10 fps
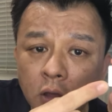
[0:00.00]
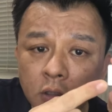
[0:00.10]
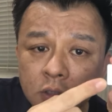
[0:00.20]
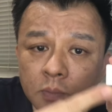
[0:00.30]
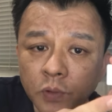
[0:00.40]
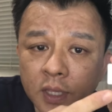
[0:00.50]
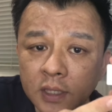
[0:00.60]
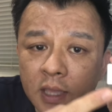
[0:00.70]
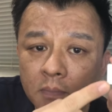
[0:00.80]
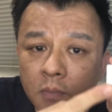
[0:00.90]
Simply
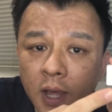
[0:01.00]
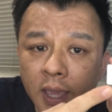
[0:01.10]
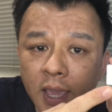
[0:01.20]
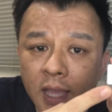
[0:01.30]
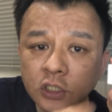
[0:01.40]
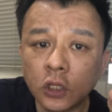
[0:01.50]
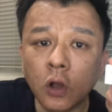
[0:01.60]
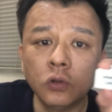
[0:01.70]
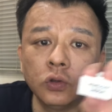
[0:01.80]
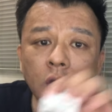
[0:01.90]
connect my gadget
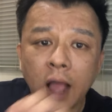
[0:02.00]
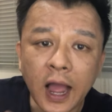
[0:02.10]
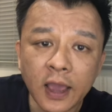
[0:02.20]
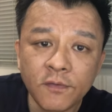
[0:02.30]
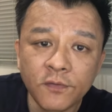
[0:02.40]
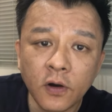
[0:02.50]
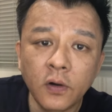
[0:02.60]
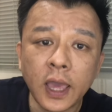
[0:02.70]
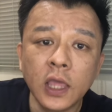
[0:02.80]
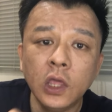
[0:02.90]
onto your
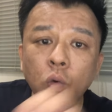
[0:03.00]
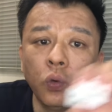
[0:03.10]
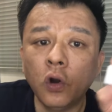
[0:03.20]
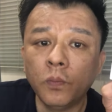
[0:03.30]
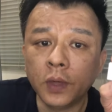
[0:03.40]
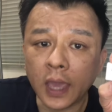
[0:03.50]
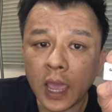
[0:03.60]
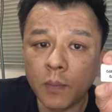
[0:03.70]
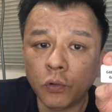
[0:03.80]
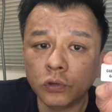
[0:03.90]
iPhone and you will
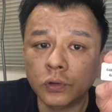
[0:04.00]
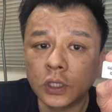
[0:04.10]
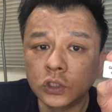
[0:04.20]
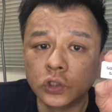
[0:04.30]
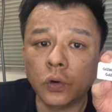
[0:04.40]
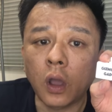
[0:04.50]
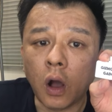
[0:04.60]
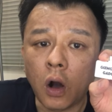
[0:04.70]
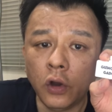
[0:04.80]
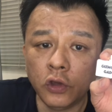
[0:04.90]
be able to enjoy
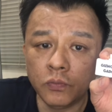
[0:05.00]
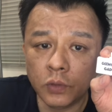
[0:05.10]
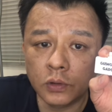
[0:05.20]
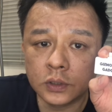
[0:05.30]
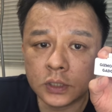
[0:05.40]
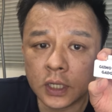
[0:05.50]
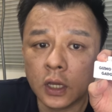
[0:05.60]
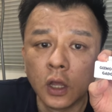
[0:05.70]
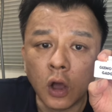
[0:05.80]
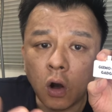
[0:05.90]
all your music,
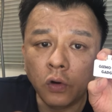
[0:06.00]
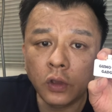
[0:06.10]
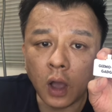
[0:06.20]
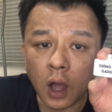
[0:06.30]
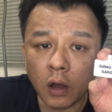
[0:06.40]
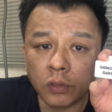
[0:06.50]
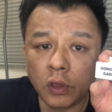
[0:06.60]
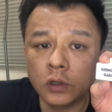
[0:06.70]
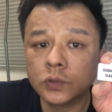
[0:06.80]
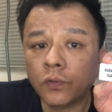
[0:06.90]
all your
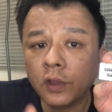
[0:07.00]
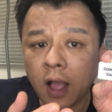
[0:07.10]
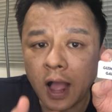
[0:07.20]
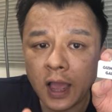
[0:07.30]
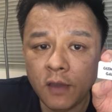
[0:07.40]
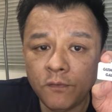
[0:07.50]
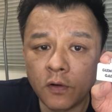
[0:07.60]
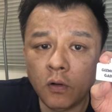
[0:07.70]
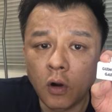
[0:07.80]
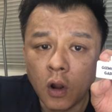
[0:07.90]
audios from your
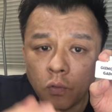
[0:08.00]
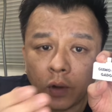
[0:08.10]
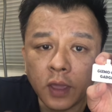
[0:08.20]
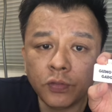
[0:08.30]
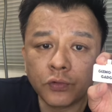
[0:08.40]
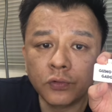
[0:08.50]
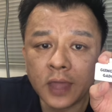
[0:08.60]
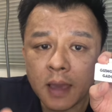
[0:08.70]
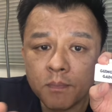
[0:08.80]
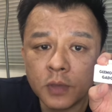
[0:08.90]
iPhone right through
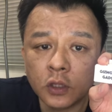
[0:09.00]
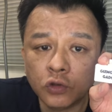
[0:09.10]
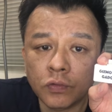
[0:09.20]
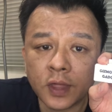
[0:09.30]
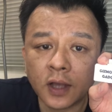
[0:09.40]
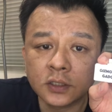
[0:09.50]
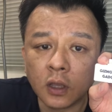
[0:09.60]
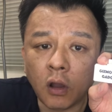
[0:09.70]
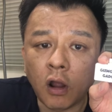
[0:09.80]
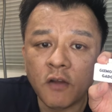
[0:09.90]
that
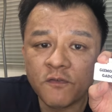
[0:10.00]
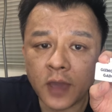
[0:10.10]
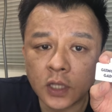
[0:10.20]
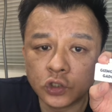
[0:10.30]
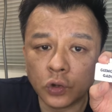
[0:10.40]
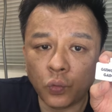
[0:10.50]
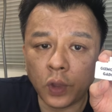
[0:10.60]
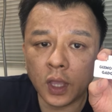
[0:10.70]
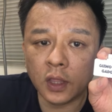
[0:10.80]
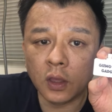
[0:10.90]
mid-2000 car factory
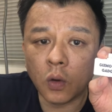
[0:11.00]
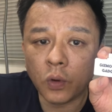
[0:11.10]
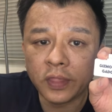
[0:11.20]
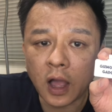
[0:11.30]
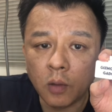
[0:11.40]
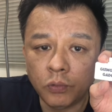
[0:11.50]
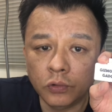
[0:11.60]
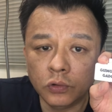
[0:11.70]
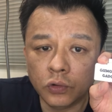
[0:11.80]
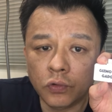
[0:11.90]
radio without a
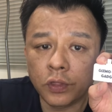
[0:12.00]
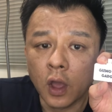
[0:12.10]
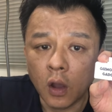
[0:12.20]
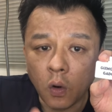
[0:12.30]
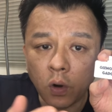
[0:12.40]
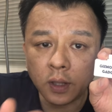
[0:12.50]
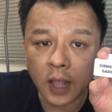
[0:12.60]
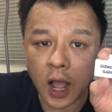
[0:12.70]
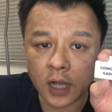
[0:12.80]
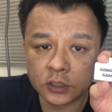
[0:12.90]
Bluetooth or an
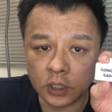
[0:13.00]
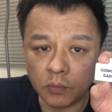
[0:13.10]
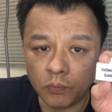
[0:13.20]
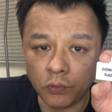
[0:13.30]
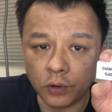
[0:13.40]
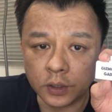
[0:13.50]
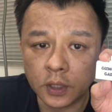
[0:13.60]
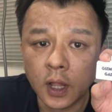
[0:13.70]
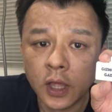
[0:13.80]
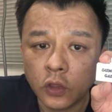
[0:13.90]
aux input.
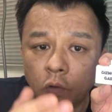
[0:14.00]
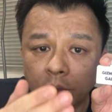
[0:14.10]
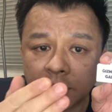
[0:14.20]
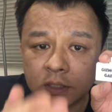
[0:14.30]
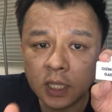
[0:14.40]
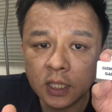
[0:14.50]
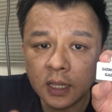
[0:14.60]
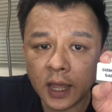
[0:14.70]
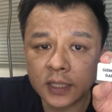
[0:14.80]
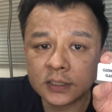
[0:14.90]
You'll be
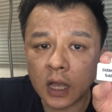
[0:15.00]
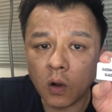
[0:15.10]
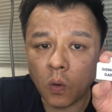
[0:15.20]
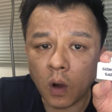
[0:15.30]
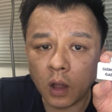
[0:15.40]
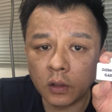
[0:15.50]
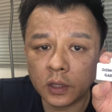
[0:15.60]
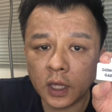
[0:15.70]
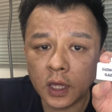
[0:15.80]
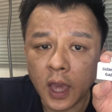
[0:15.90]
CD-like sound
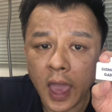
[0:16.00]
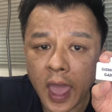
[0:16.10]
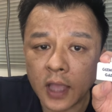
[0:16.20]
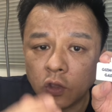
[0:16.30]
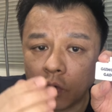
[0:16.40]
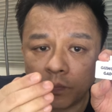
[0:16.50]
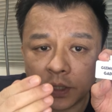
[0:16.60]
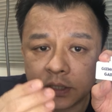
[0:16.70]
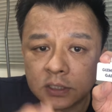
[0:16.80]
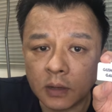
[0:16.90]
quality and you'll
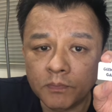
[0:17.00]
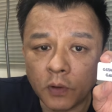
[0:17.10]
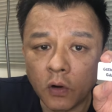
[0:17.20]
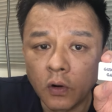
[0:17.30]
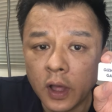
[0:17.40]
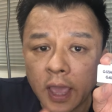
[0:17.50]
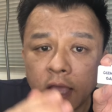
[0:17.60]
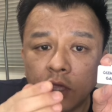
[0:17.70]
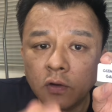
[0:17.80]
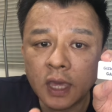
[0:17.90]
be simple
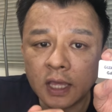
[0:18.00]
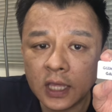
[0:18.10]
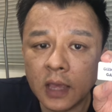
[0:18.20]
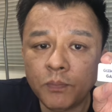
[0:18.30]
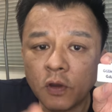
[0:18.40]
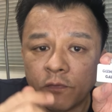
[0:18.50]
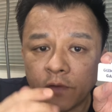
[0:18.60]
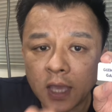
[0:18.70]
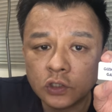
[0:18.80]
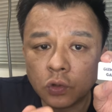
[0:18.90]
and you can keep your
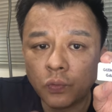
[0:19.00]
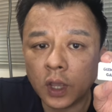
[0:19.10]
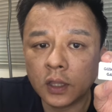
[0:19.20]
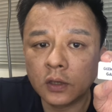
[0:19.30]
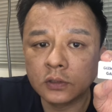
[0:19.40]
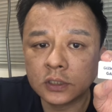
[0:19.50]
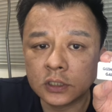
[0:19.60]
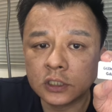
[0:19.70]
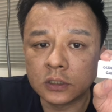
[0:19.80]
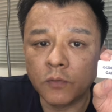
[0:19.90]
factory radio
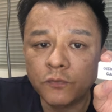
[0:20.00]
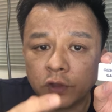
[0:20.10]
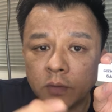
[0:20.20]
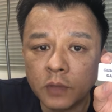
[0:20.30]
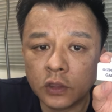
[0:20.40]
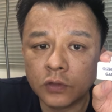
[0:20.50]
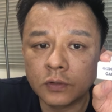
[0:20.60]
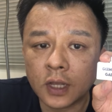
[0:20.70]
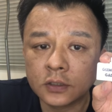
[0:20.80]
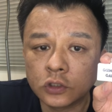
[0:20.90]
system from your
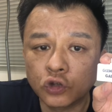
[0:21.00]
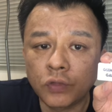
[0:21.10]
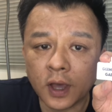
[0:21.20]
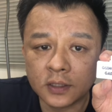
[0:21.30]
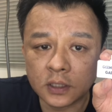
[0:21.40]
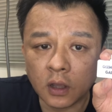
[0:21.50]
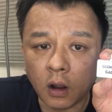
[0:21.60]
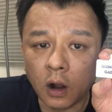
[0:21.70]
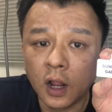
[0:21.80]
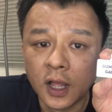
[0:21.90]
mid-2000
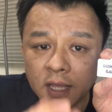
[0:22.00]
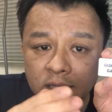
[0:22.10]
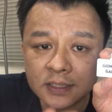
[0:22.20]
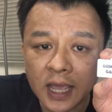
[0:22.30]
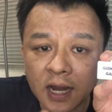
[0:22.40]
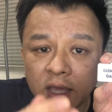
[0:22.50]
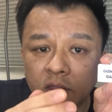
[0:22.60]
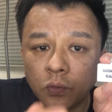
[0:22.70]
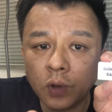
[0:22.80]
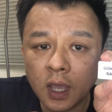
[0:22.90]
car exactly
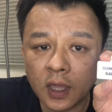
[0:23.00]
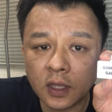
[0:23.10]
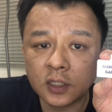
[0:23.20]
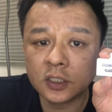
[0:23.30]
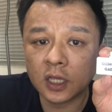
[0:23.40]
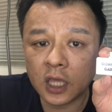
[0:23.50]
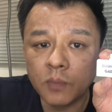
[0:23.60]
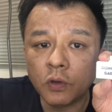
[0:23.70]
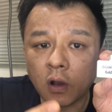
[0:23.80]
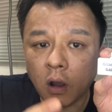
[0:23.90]
the way it is to
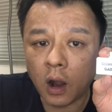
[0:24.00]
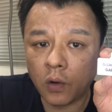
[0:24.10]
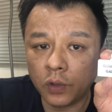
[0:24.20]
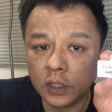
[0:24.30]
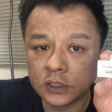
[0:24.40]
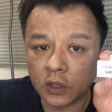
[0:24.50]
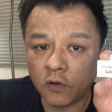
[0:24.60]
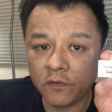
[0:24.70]
keep your car resale